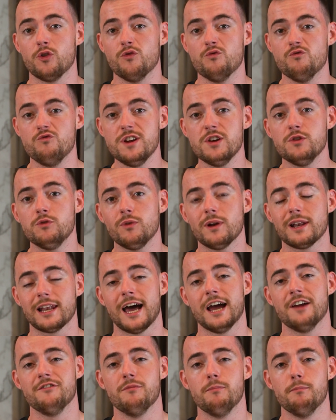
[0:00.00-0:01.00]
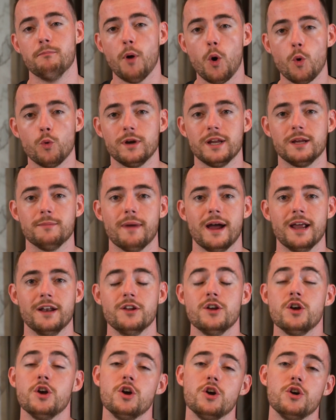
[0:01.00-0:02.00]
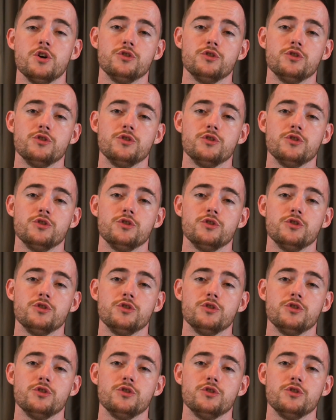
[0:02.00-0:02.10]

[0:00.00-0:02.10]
on real live balding men,